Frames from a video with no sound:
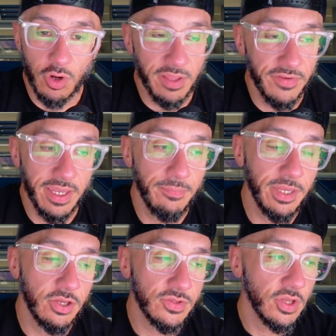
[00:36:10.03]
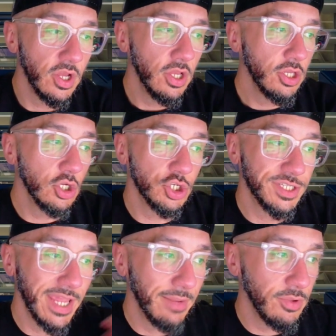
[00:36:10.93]
we're living in because you're
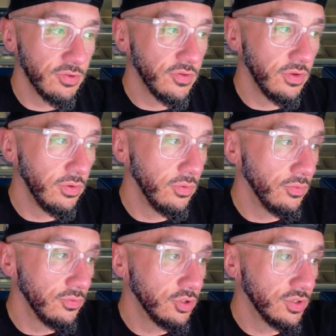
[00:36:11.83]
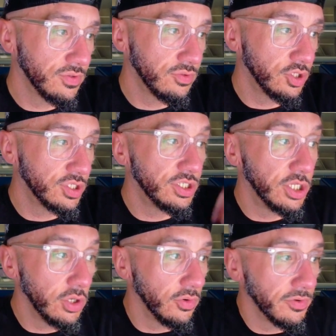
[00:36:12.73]
just able to just
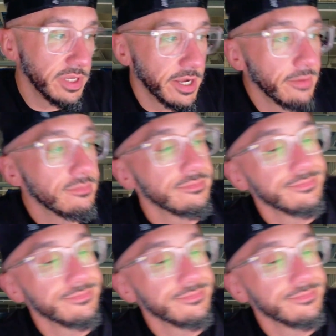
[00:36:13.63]
do, you know.